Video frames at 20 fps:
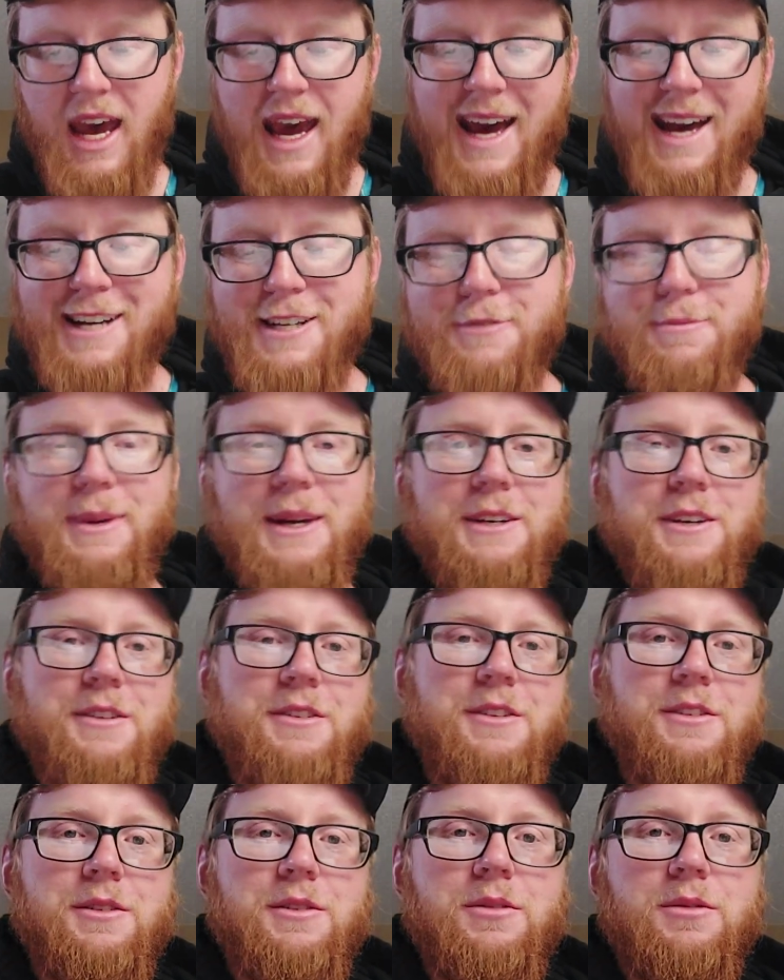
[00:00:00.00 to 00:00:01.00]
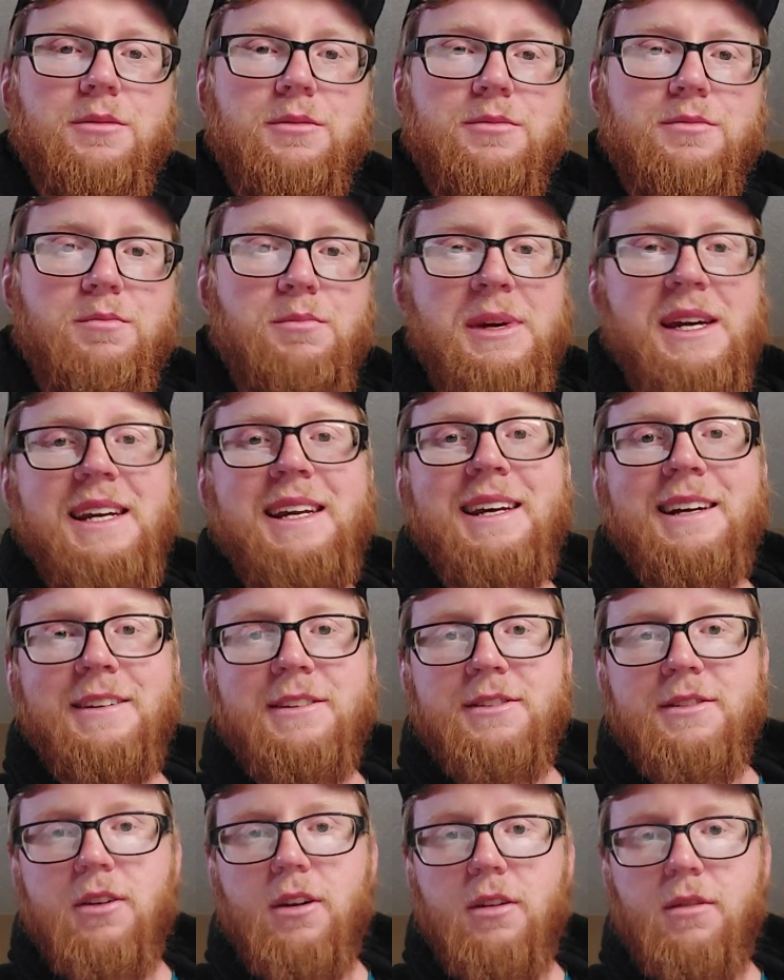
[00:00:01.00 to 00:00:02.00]
aspect on the little meeting
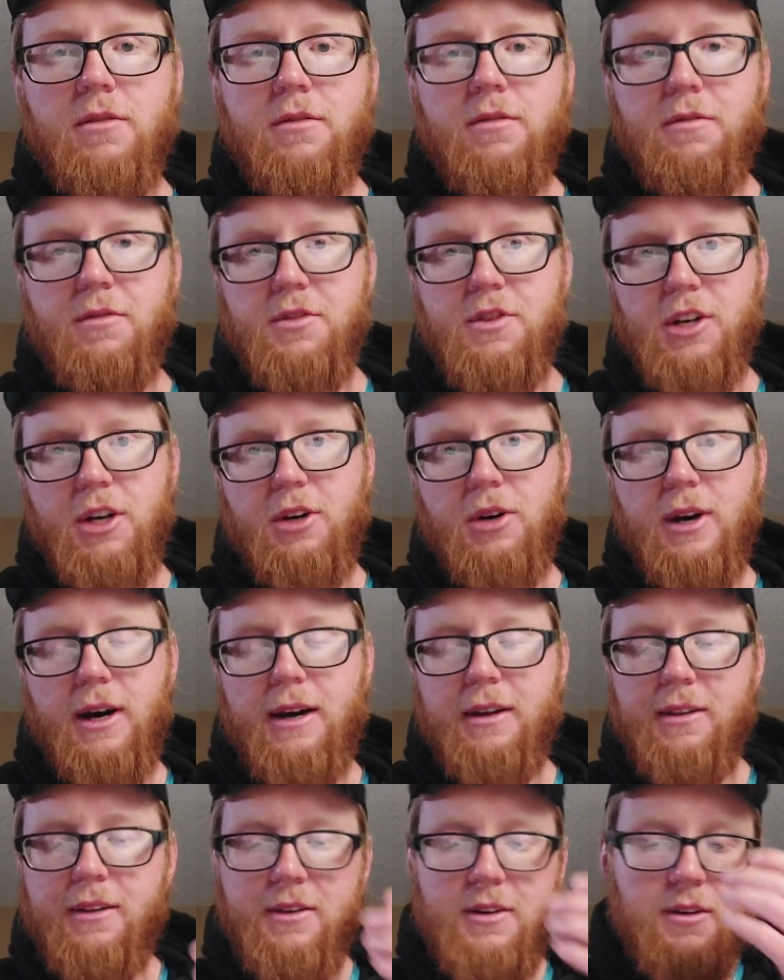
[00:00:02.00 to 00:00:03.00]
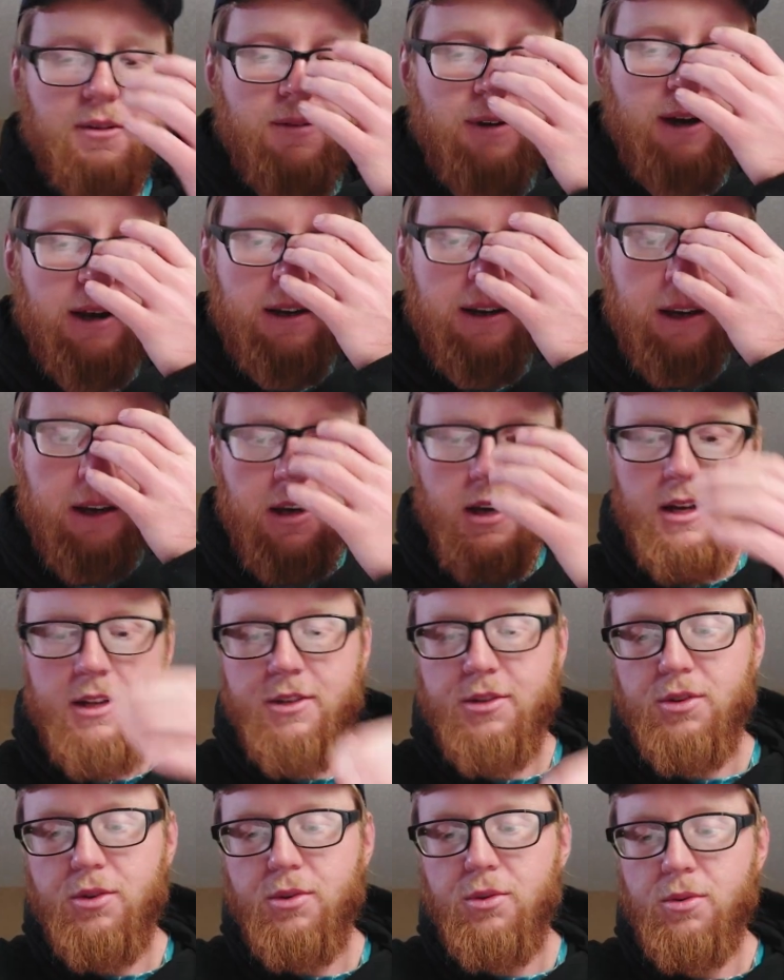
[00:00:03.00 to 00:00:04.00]
itself for Jekyll Island, right?
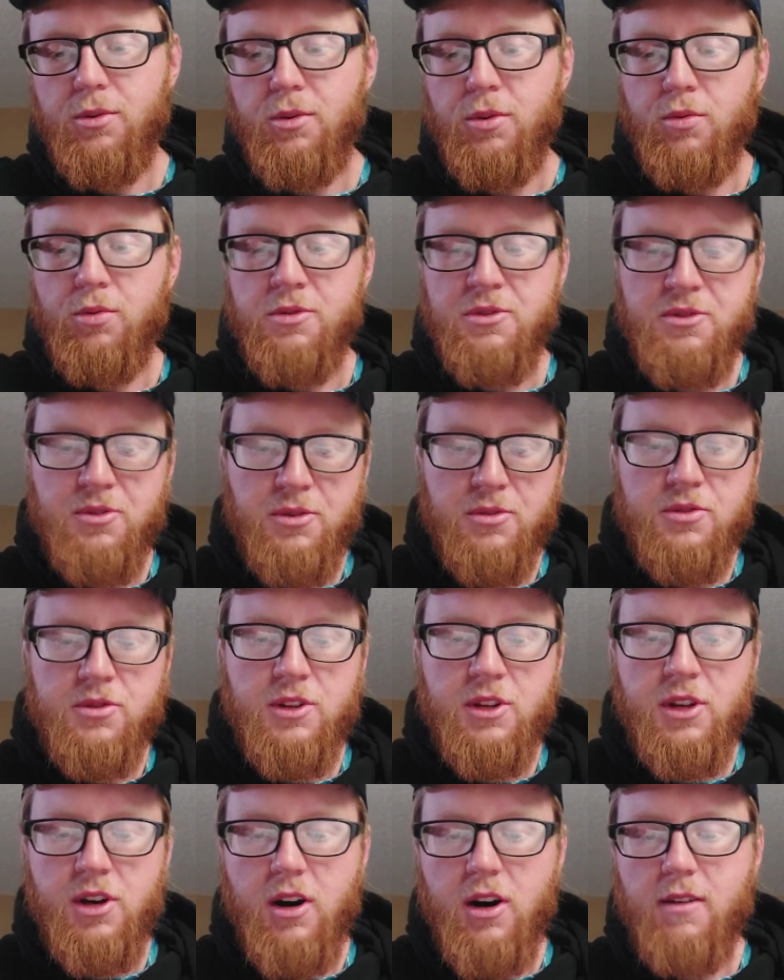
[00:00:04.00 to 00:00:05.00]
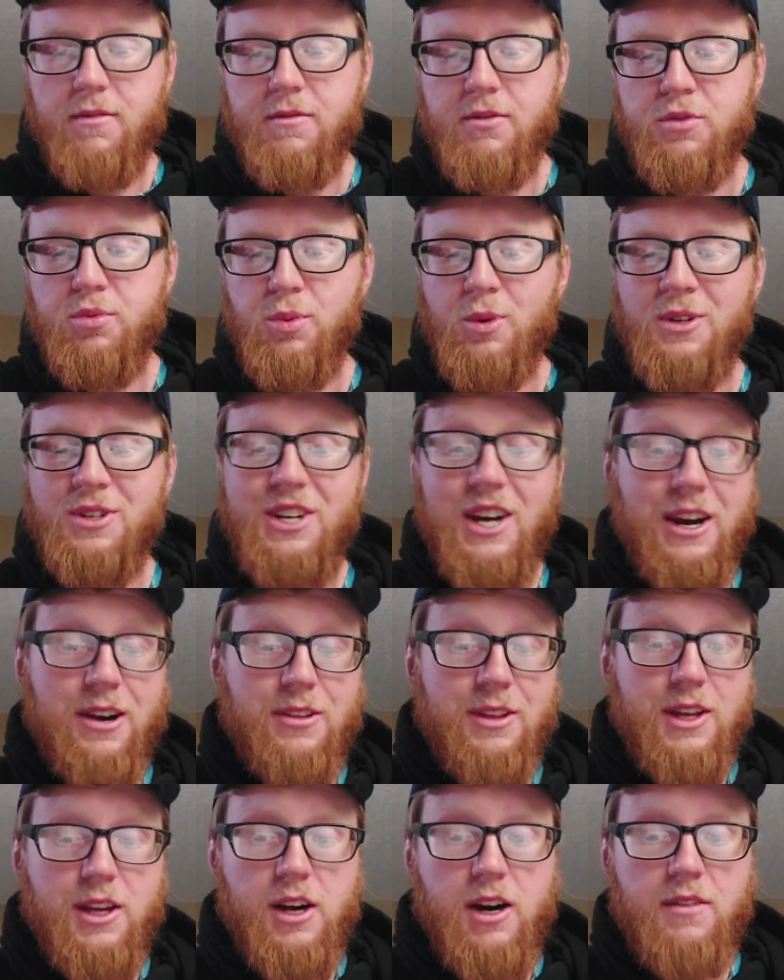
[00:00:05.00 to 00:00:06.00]
And so the results of the conference were
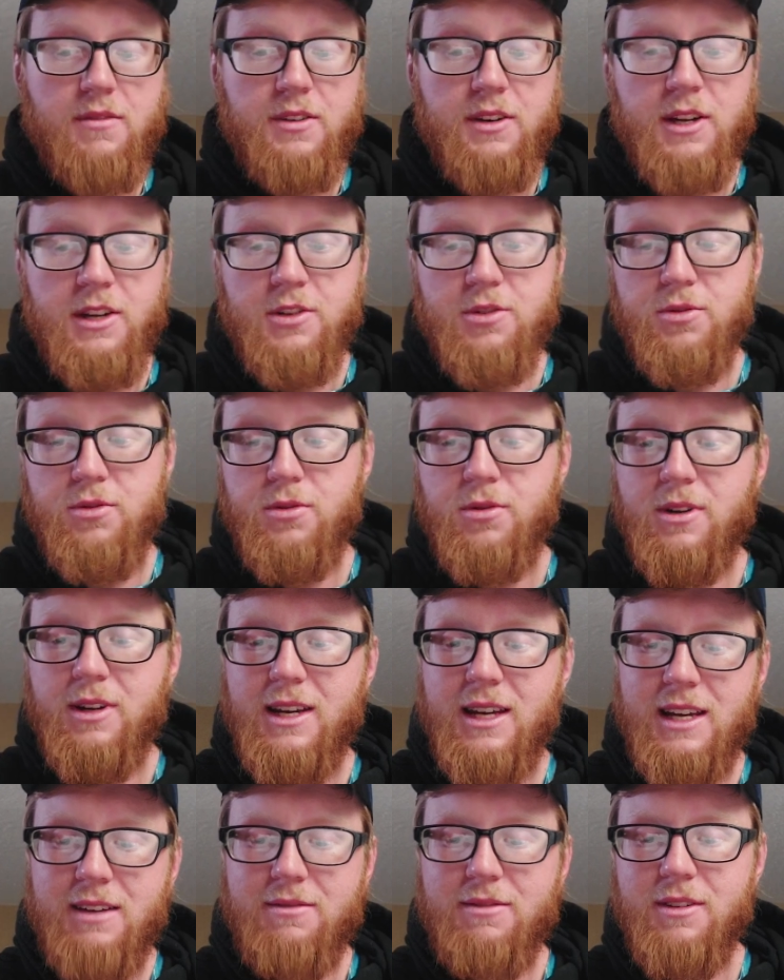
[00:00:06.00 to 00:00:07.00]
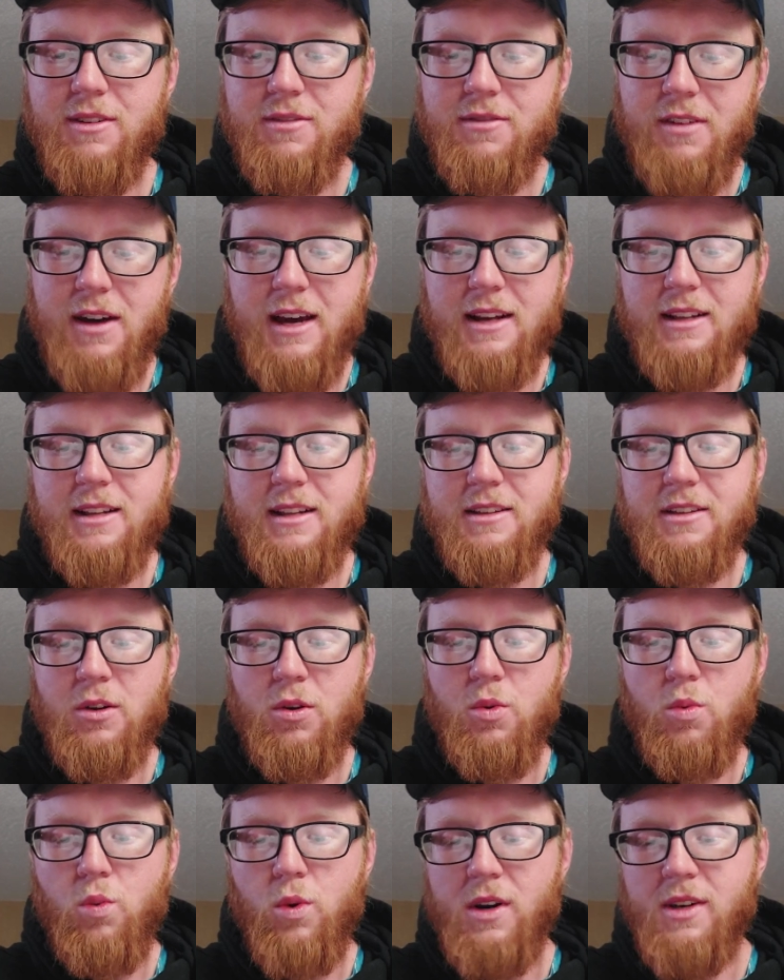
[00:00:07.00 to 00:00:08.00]
entirely confidential. Even the fact that
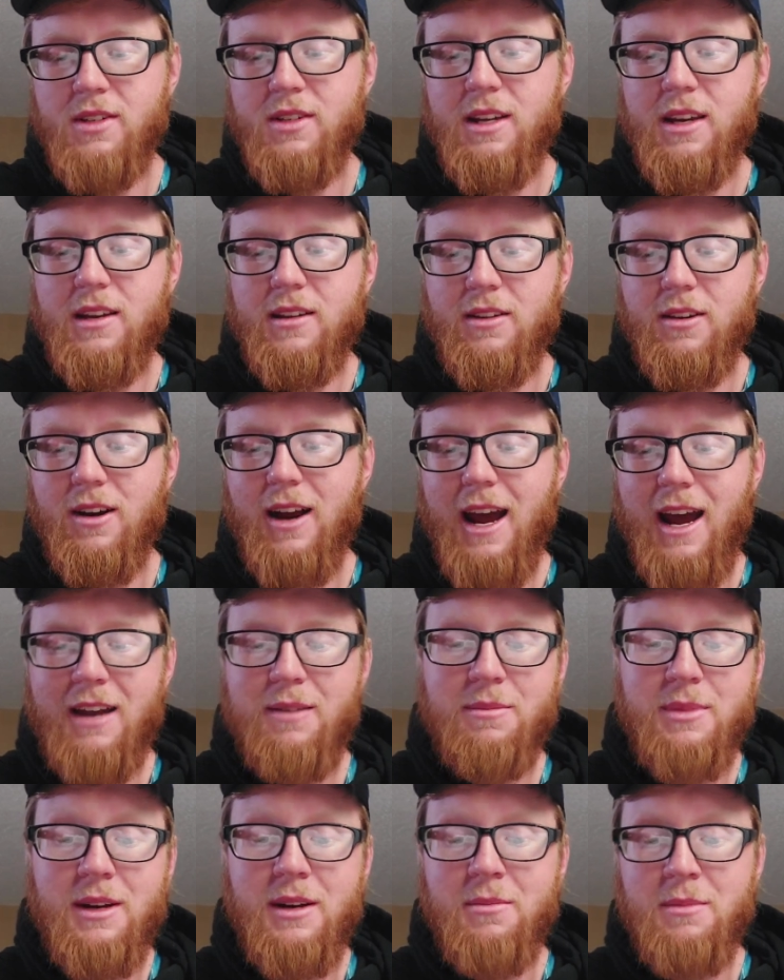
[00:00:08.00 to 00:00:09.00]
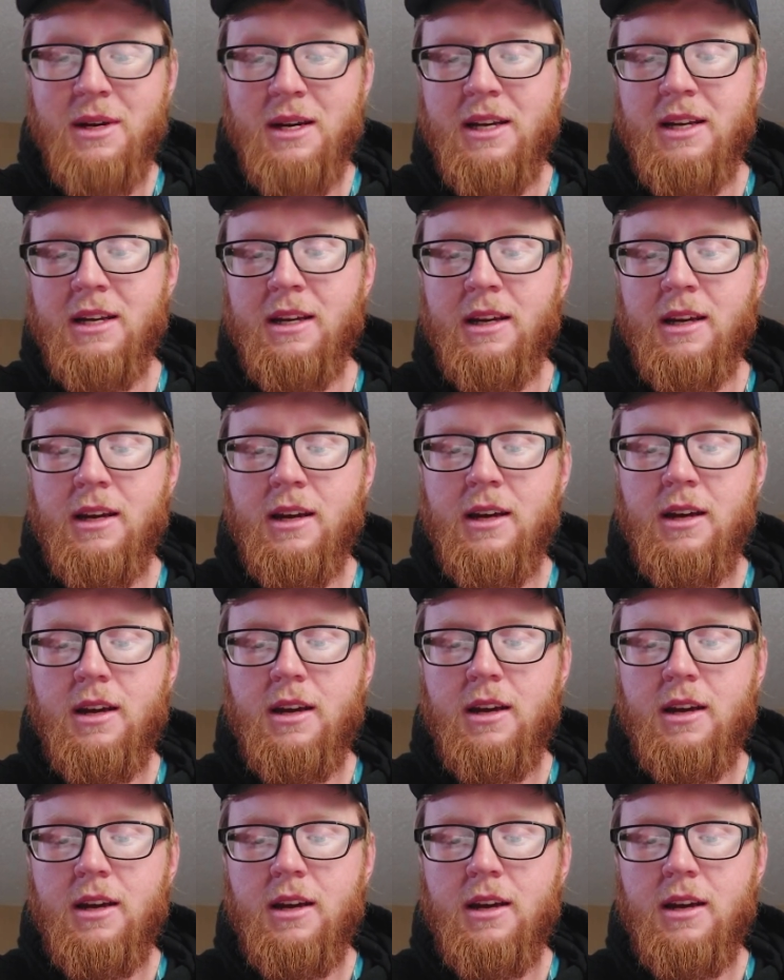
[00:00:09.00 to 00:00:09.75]
there was, there had been a meeting